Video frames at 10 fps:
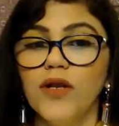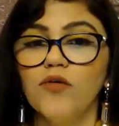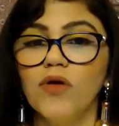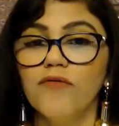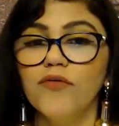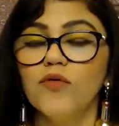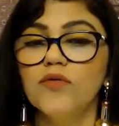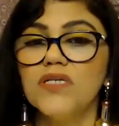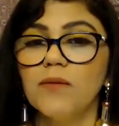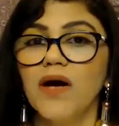to give you
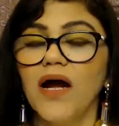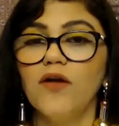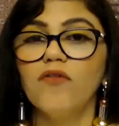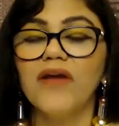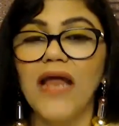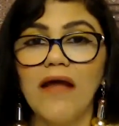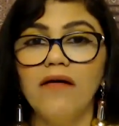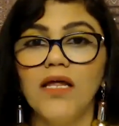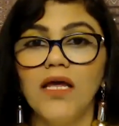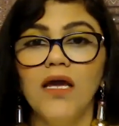some kind of
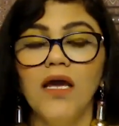clarity